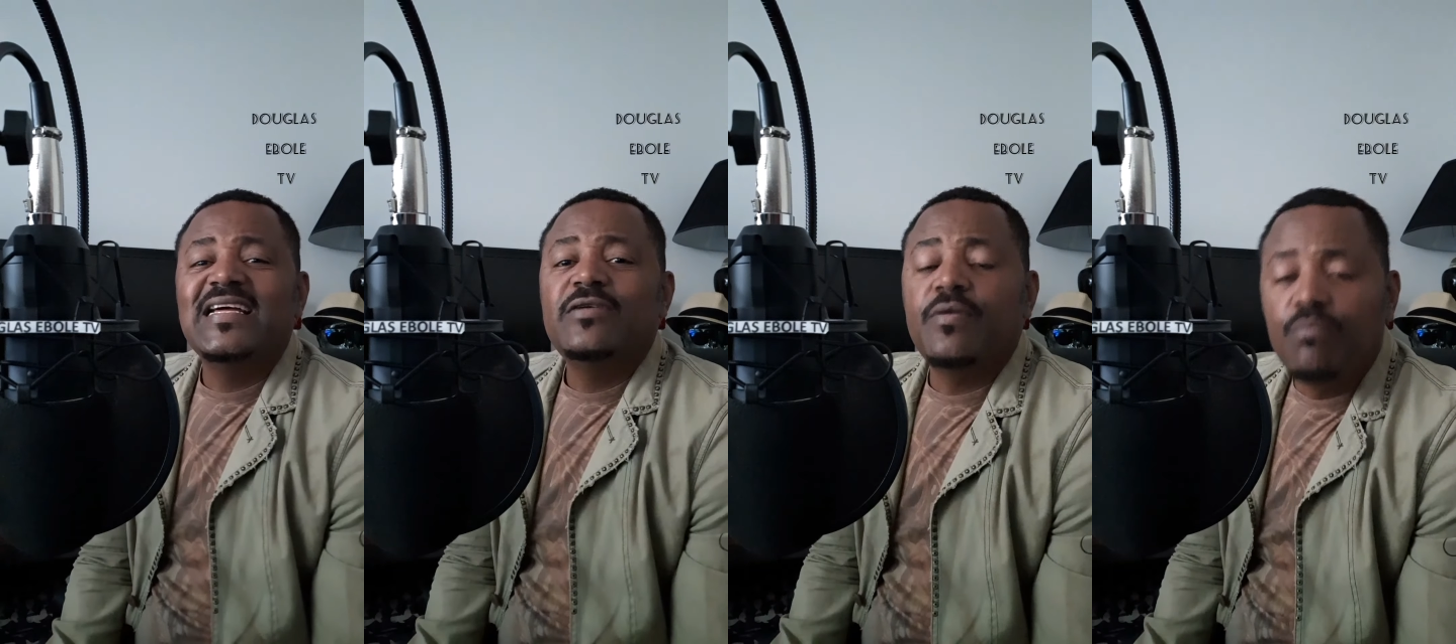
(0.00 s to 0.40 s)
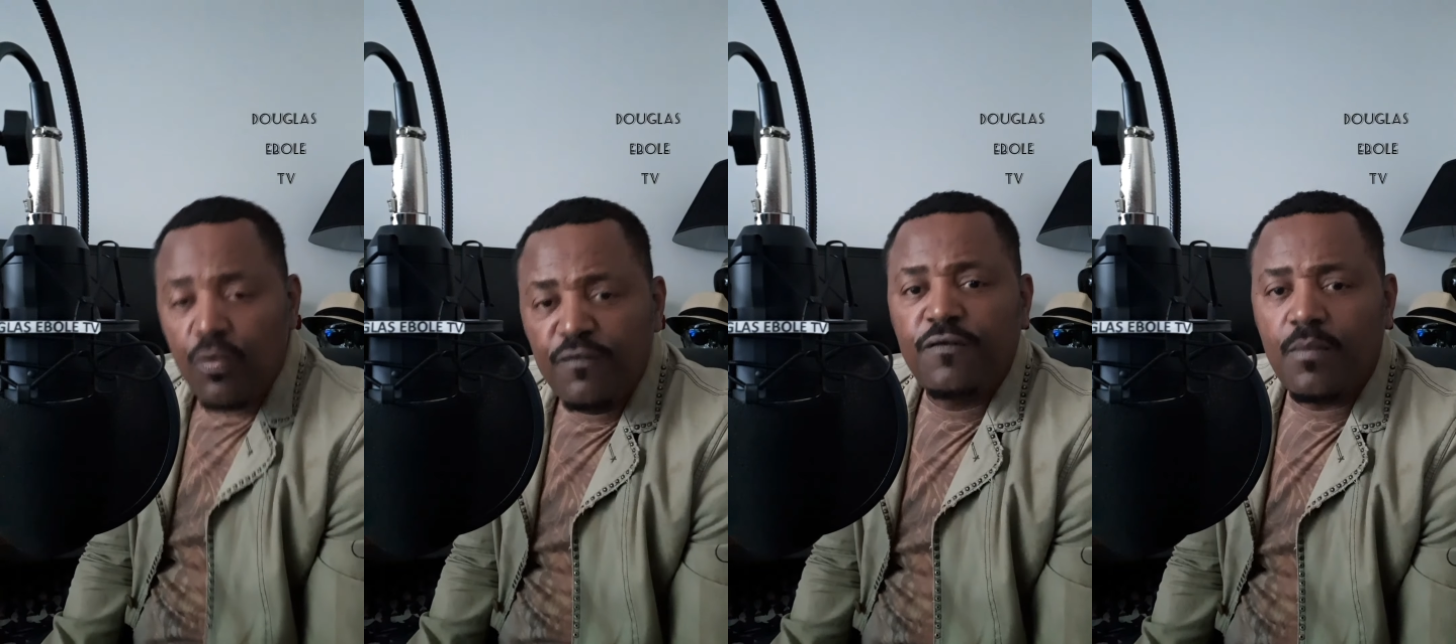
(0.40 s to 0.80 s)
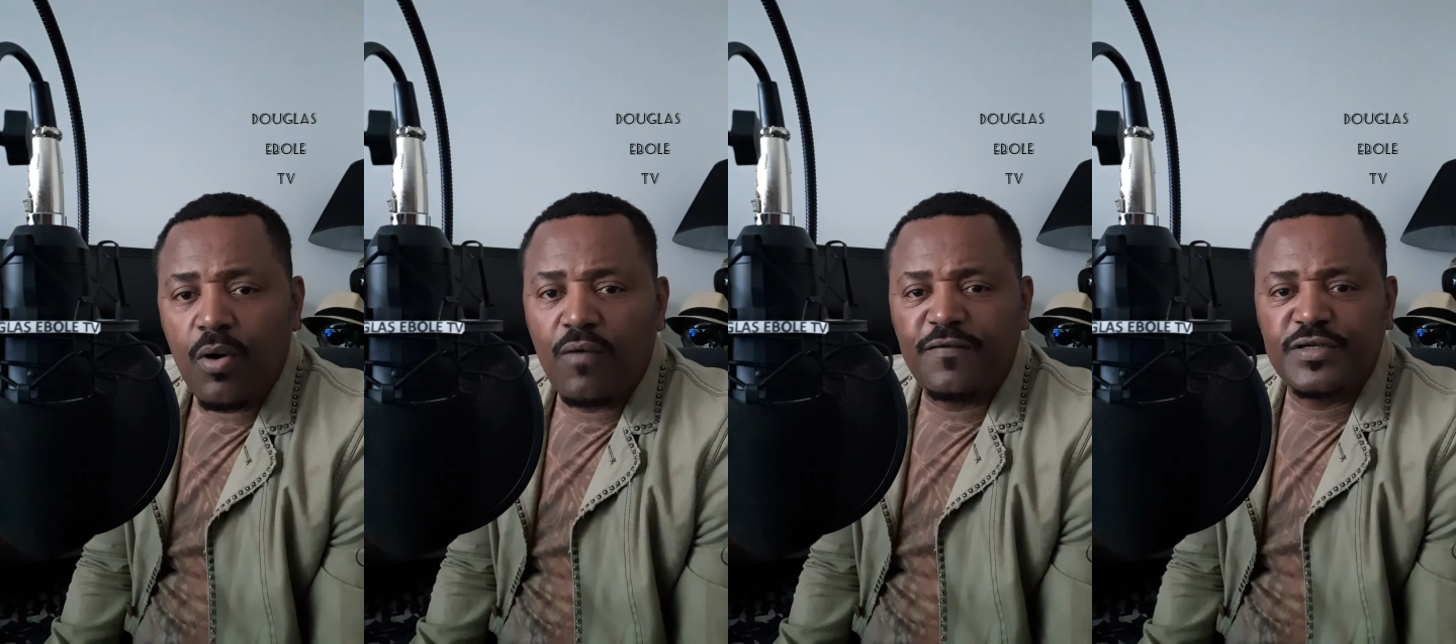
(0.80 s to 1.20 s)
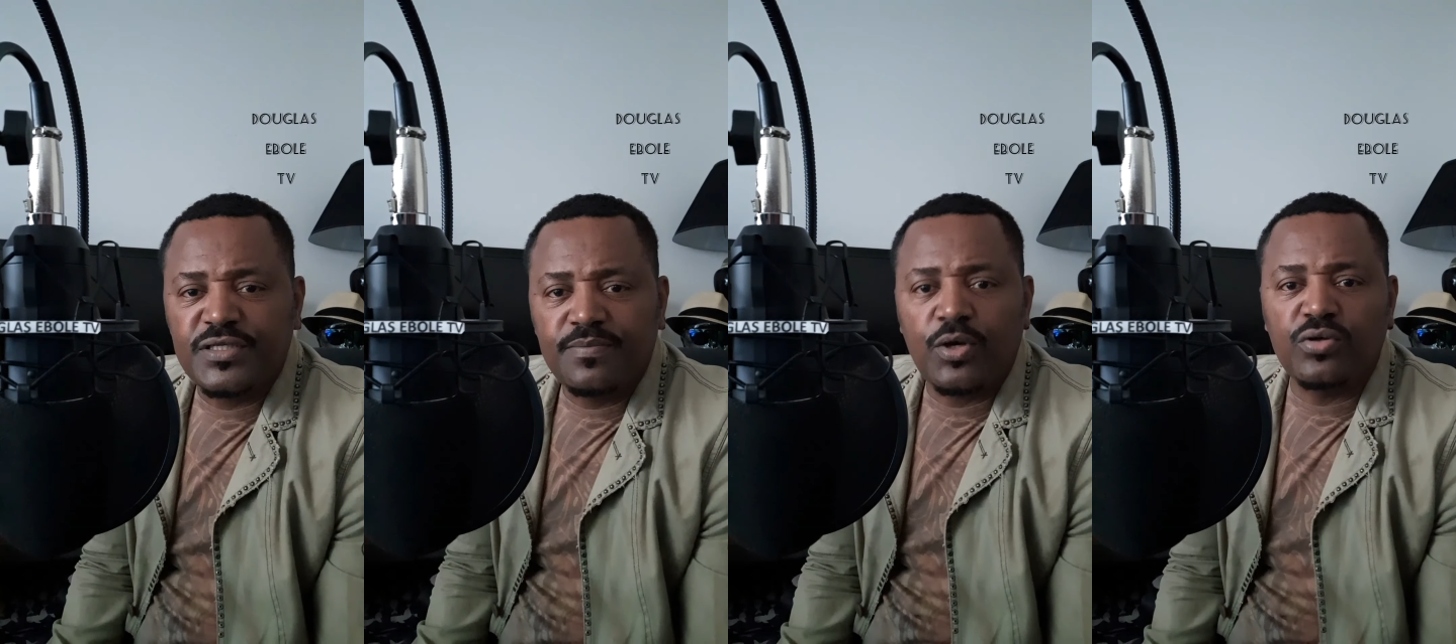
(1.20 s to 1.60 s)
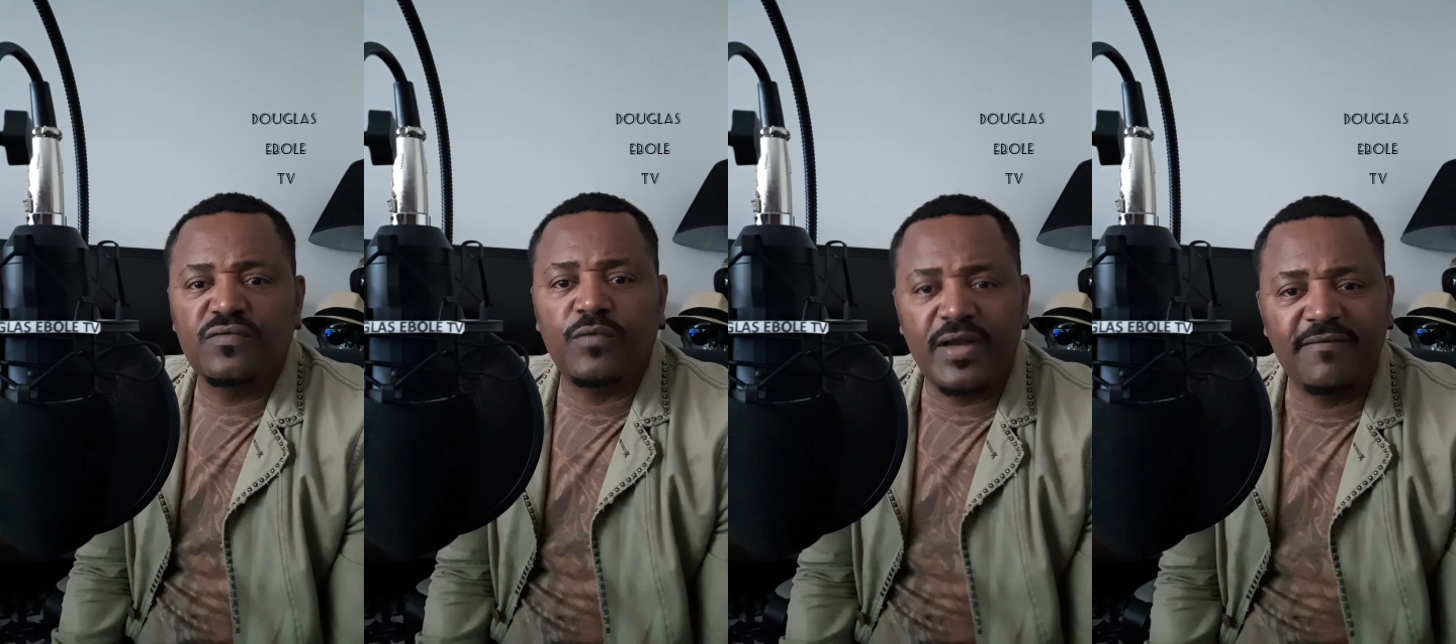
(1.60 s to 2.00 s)
removed from office because of
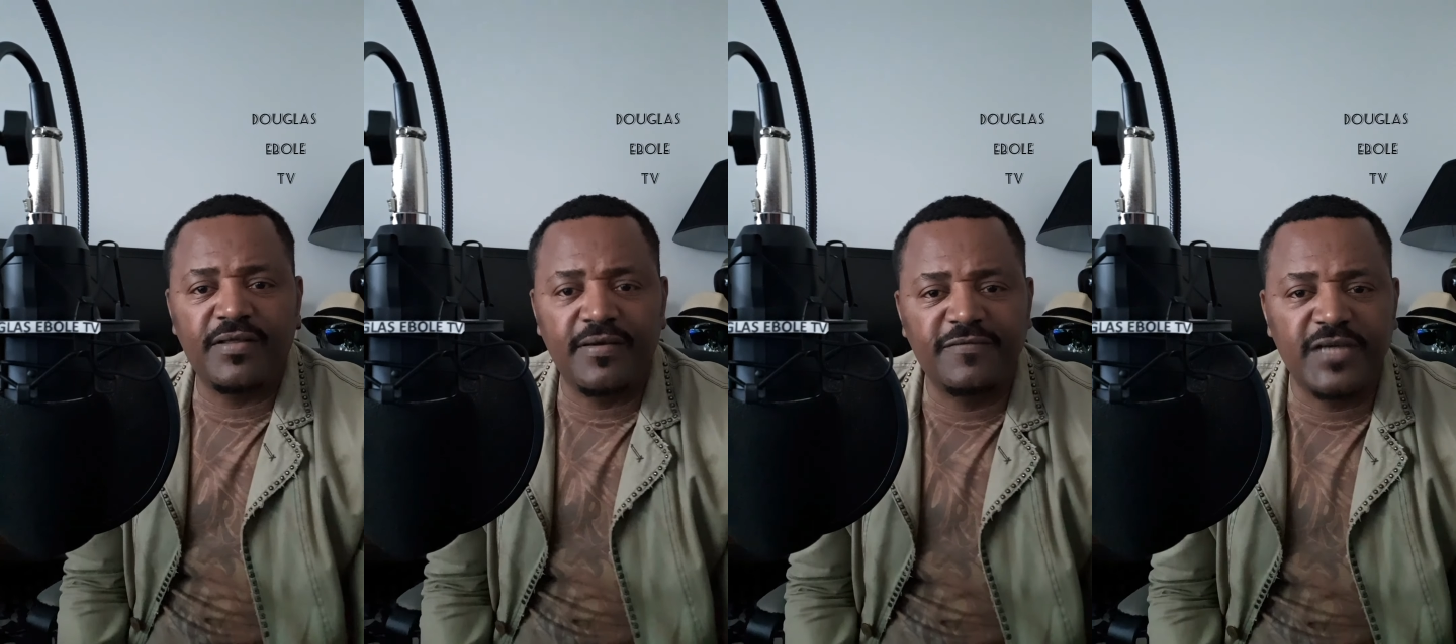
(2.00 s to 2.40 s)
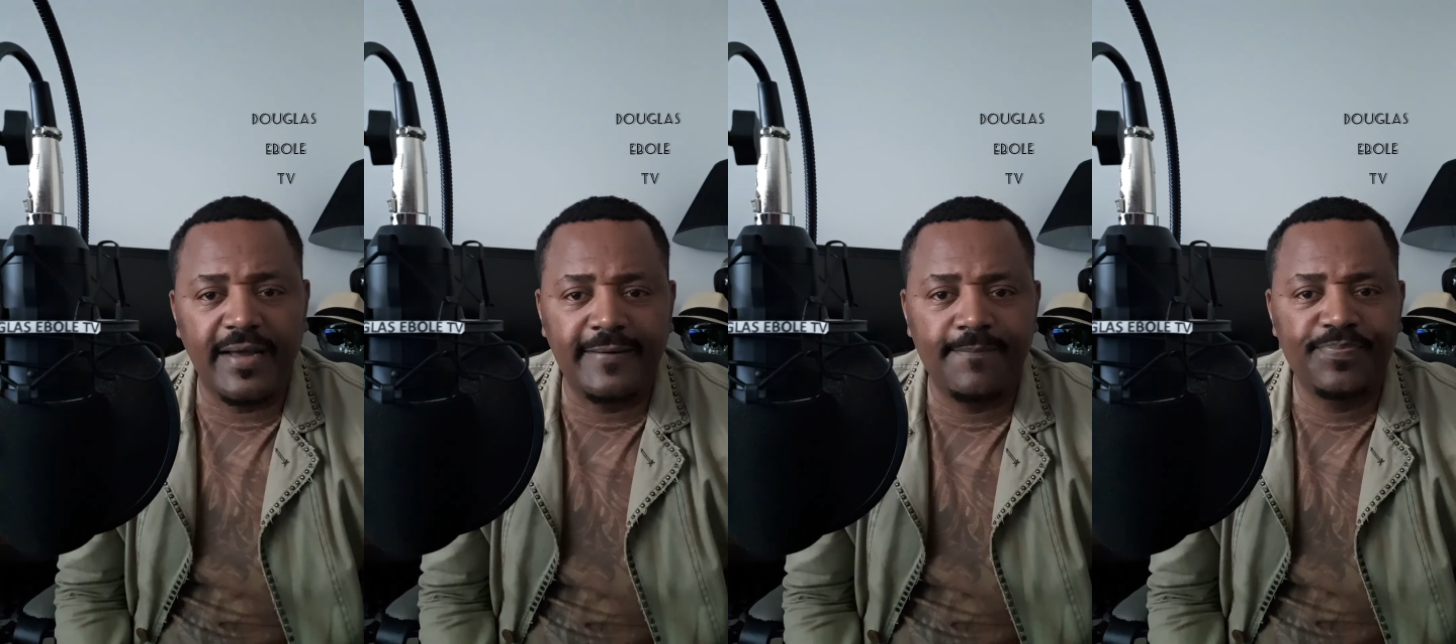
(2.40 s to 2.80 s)
whatever they've done.